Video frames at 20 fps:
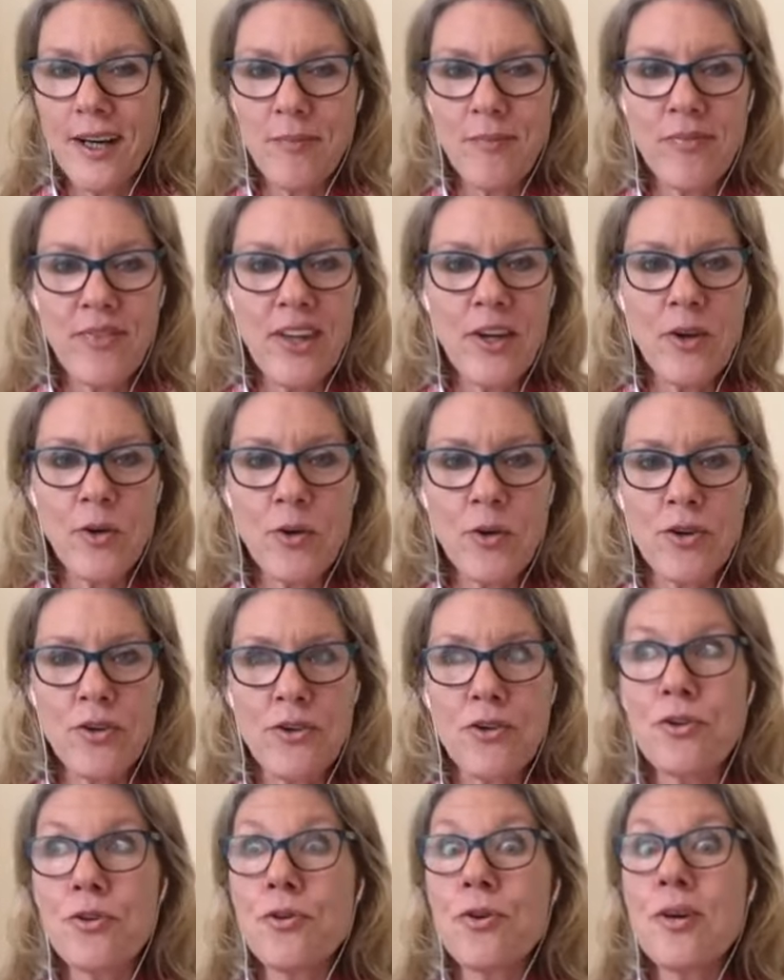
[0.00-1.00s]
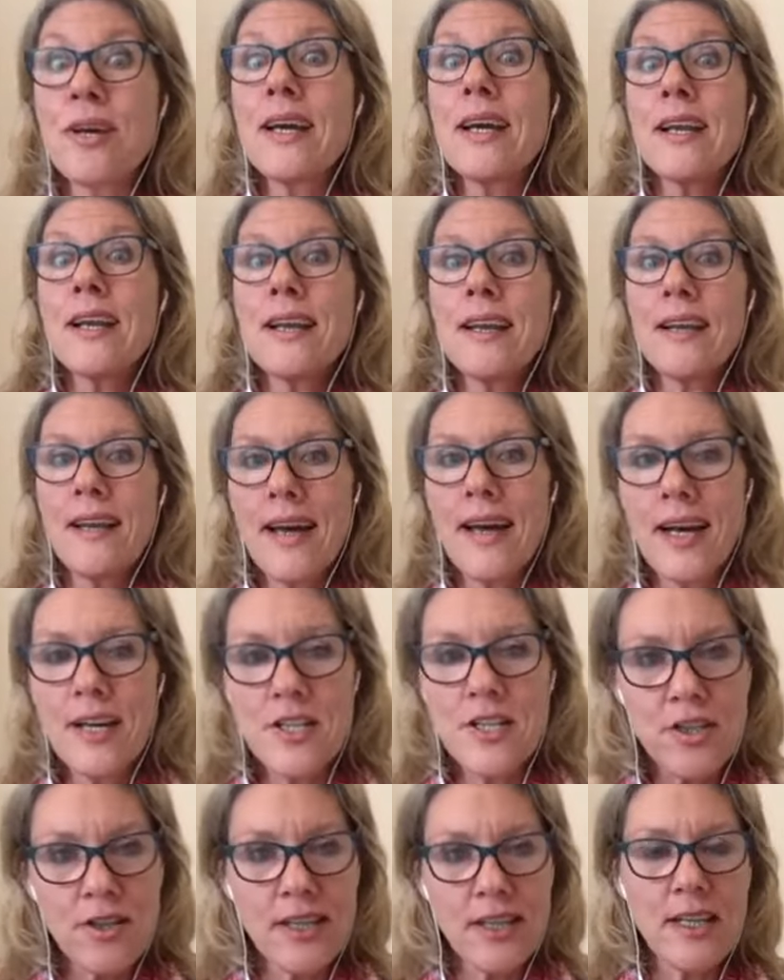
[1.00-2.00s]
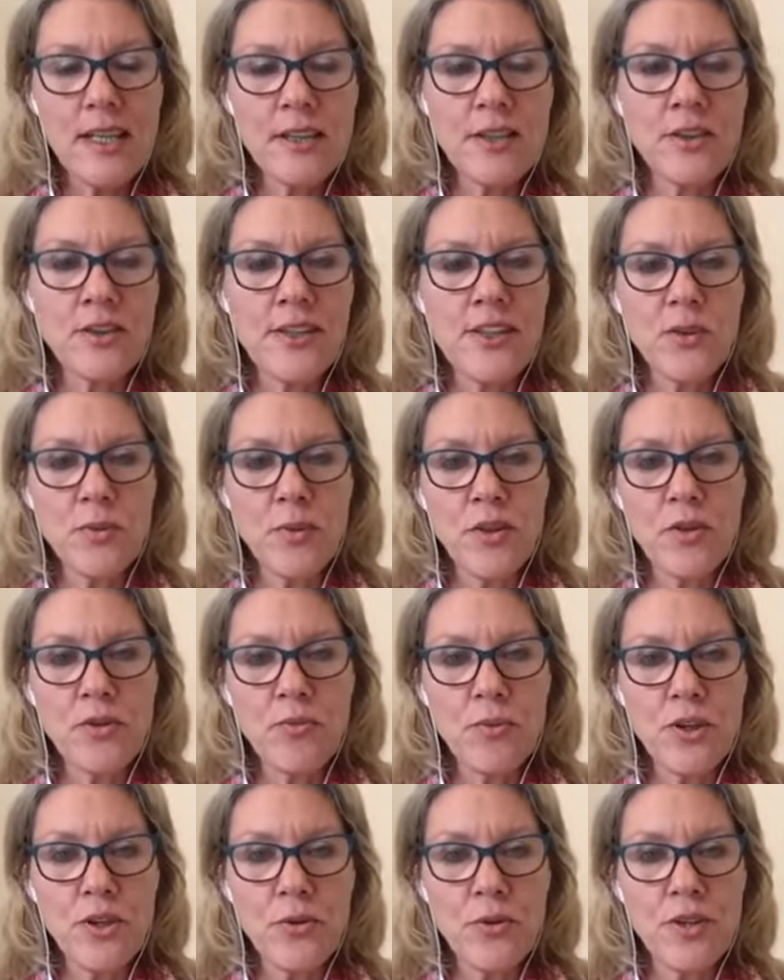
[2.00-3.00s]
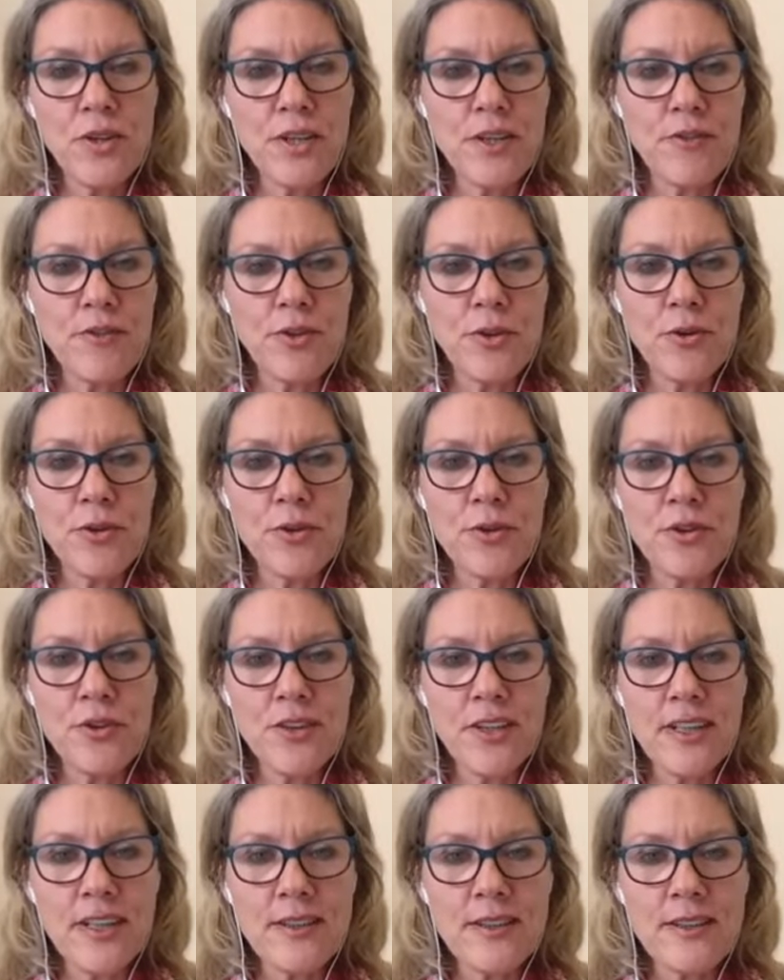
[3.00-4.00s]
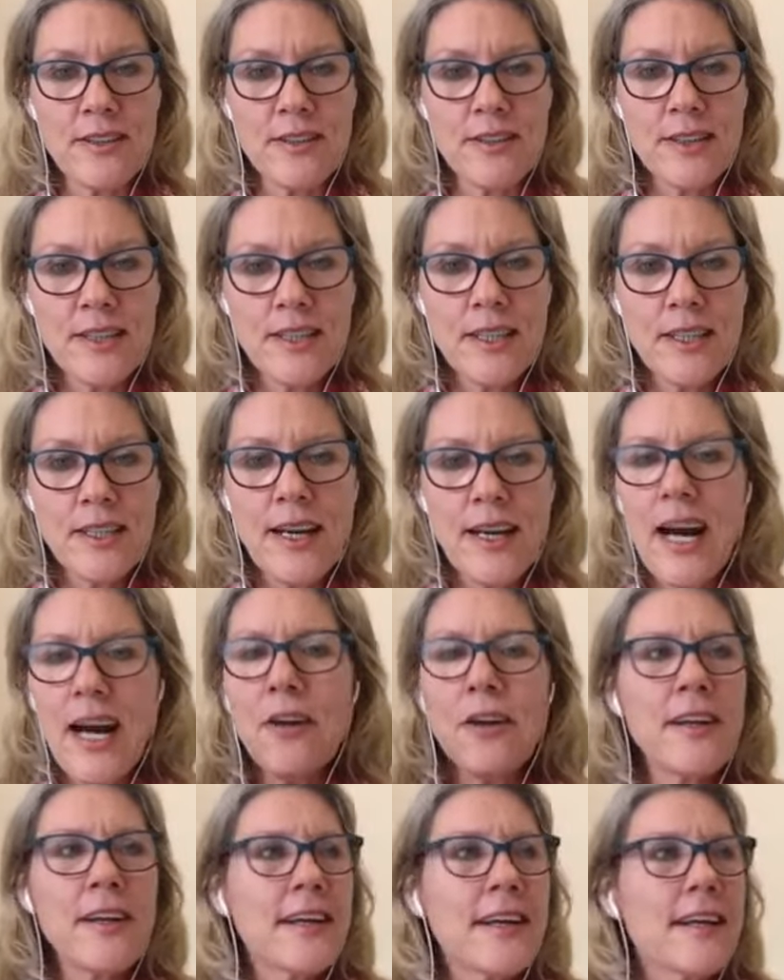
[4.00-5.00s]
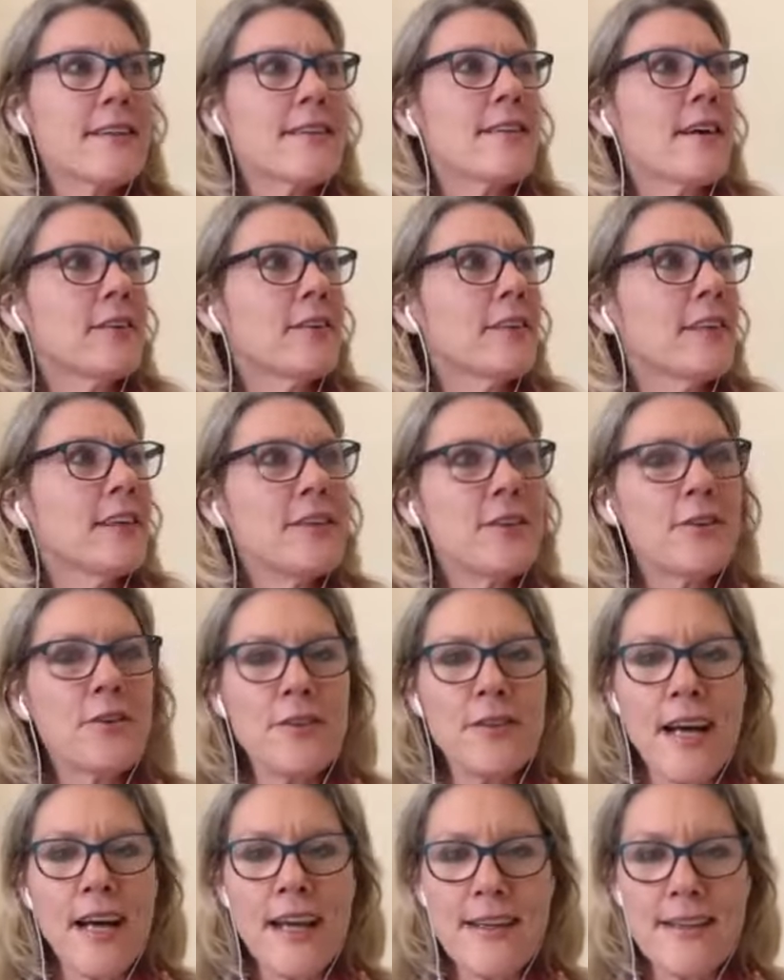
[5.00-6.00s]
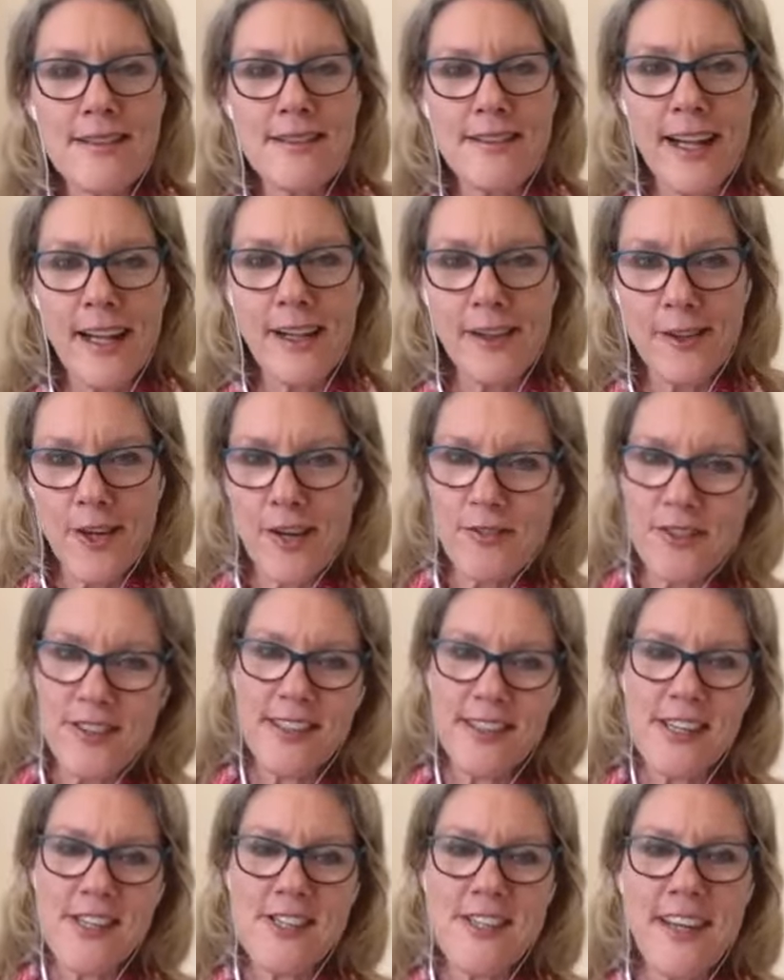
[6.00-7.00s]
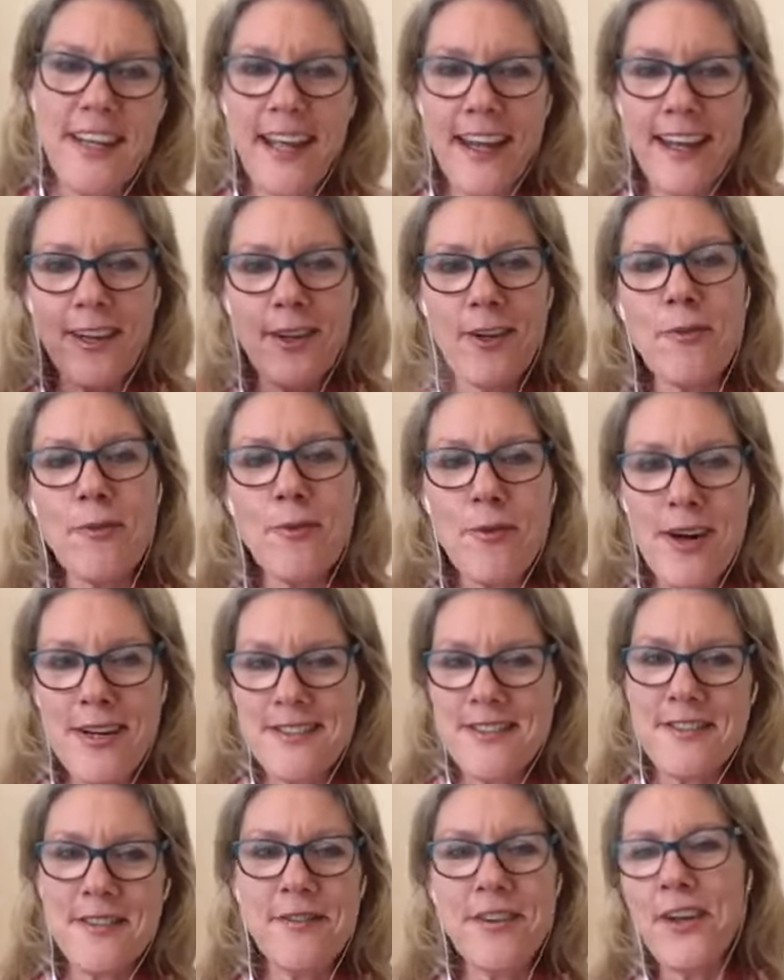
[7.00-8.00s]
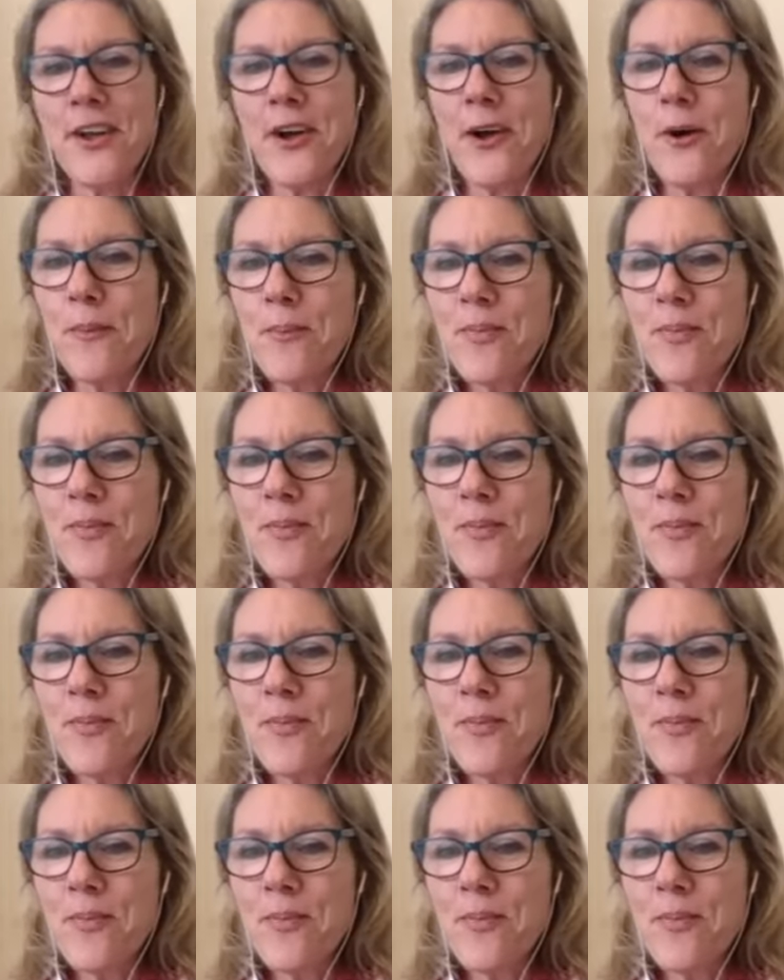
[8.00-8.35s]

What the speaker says: in order to naturally increase, we do need a few nutrients. How did I get suckered into the HCl conversation again? Watch the video.